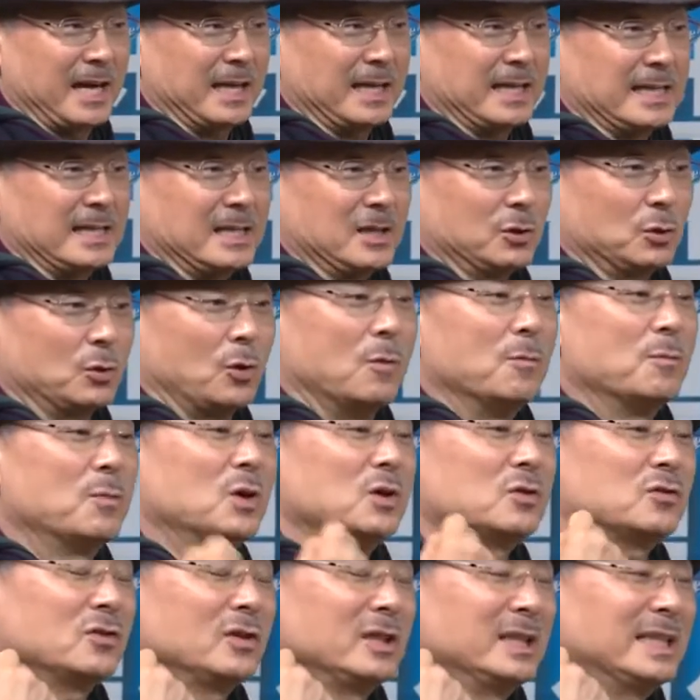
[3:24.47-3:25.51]
and the
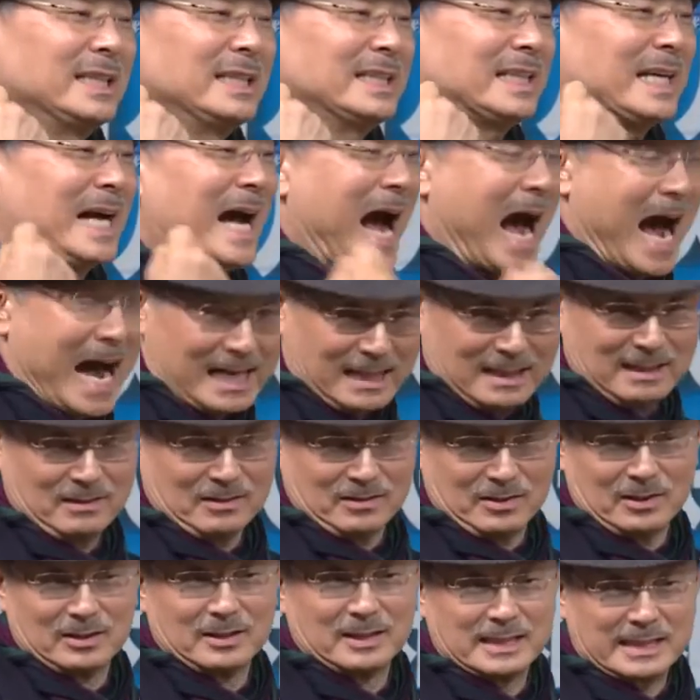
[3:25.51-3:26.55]
possibility
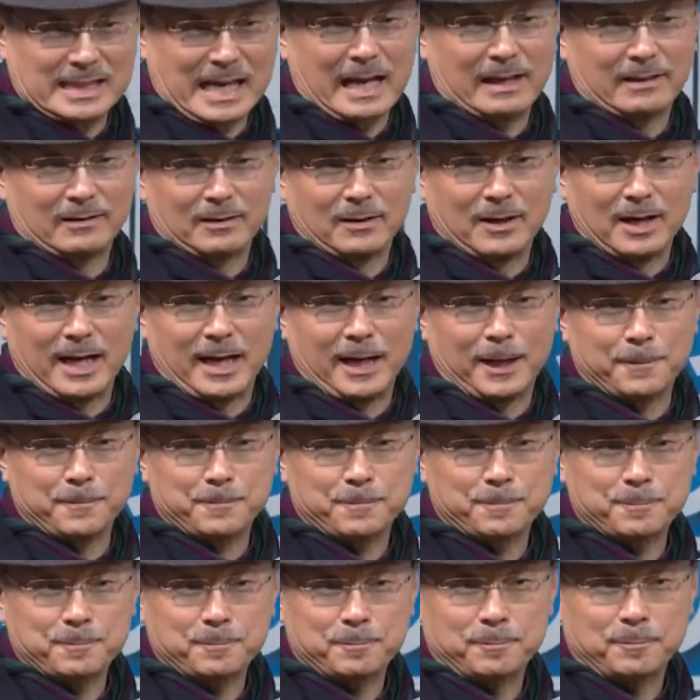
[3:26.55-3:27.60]
of making money.
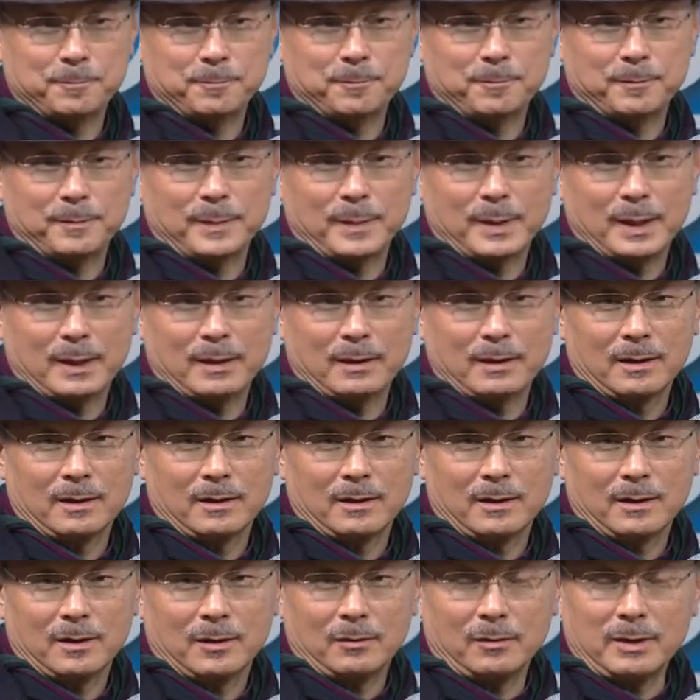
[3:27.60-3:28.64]

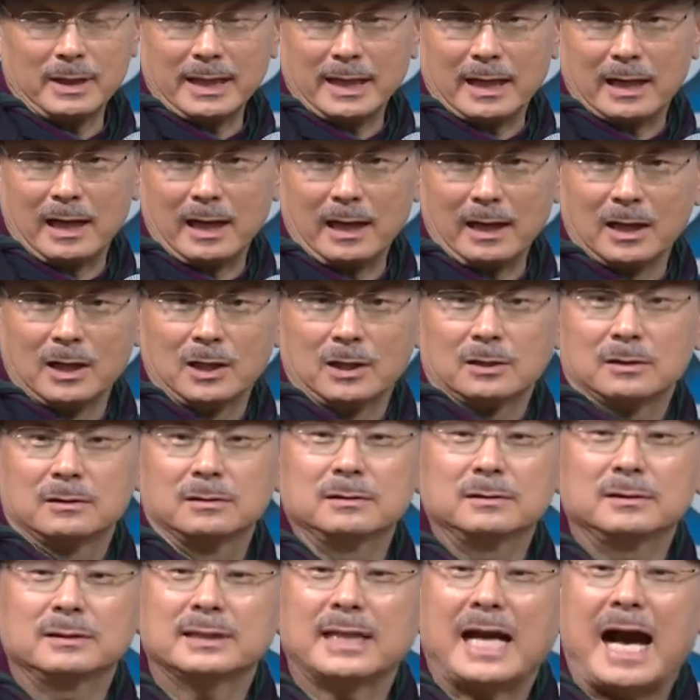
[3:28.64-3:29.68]
Now,
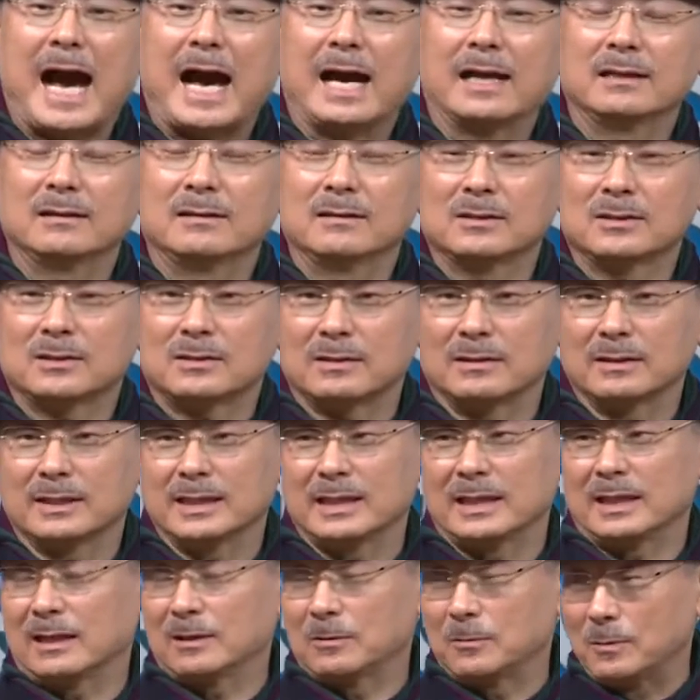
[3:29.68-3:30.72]
if this
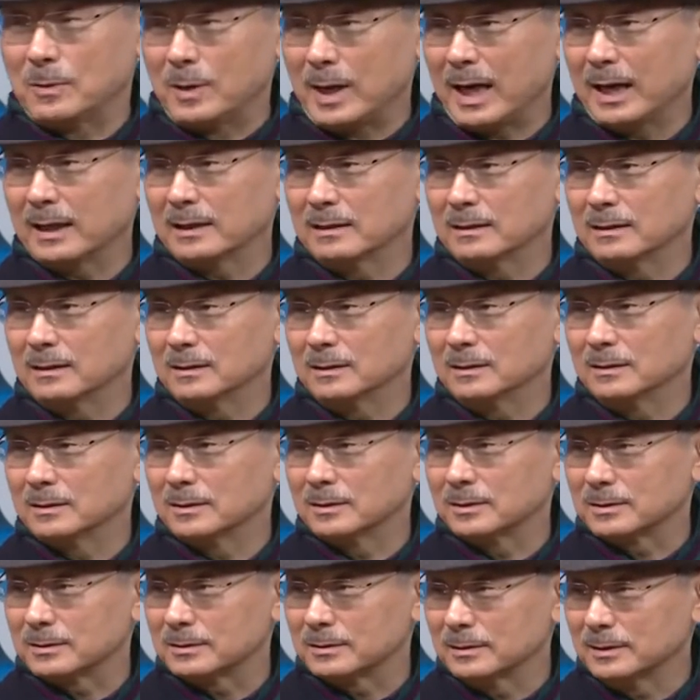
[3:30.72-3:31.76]
possibility of making
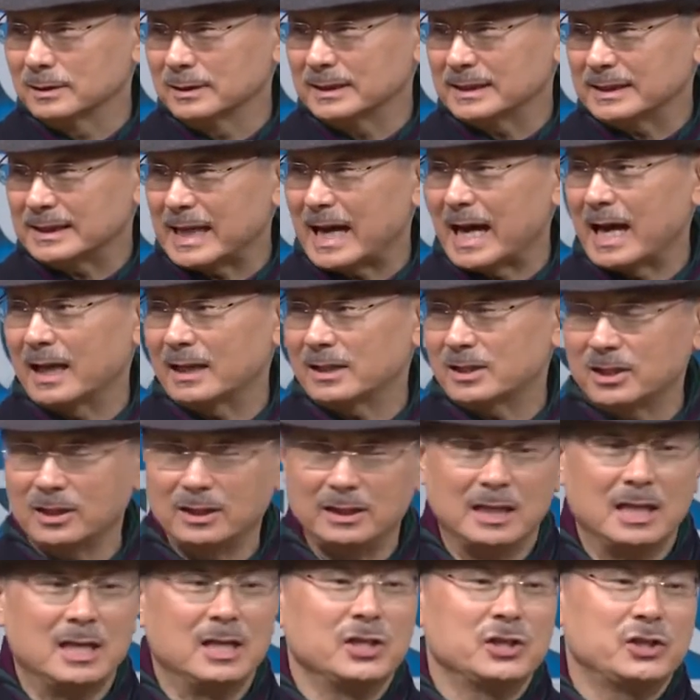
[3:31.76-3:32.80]
money were to
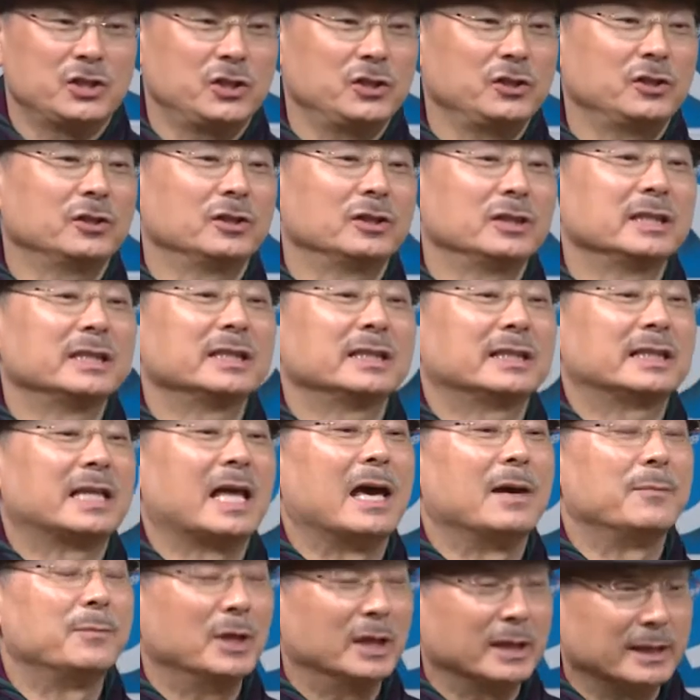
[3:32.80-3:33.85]
become actualized,
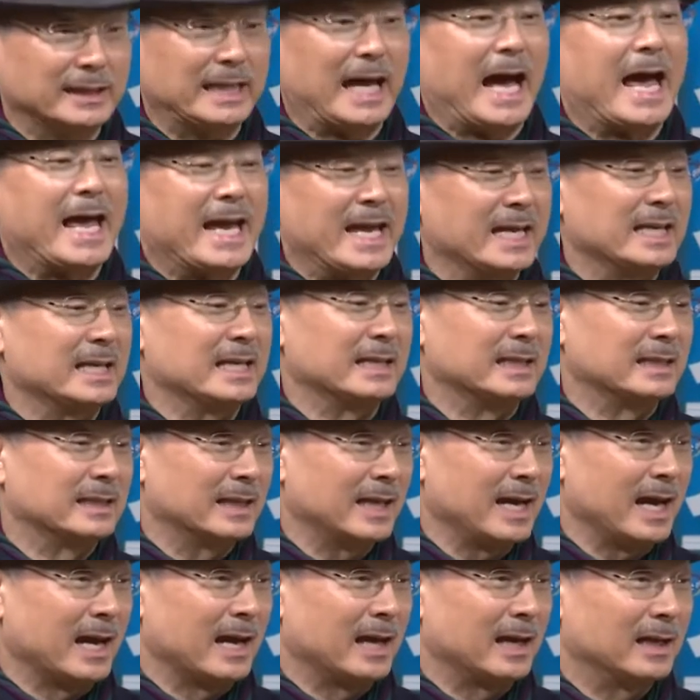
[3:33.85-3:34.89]
well, that would be
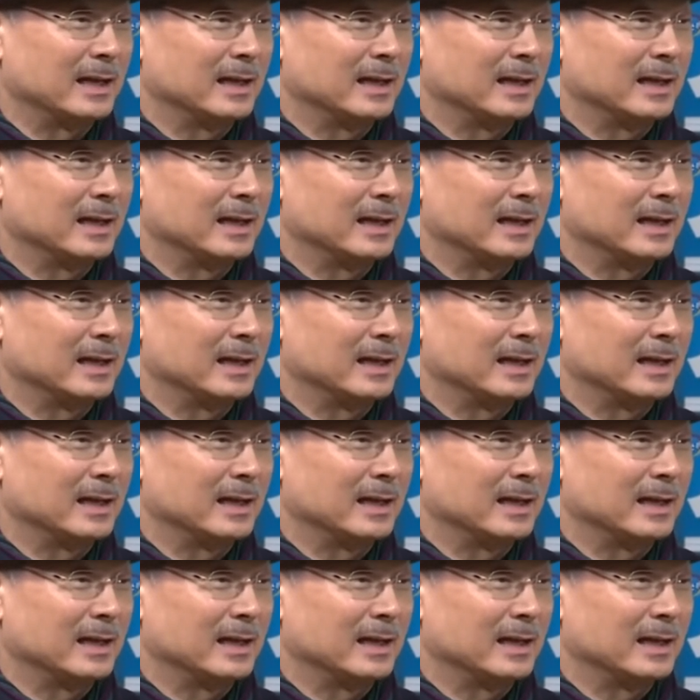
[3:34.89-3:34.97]
great.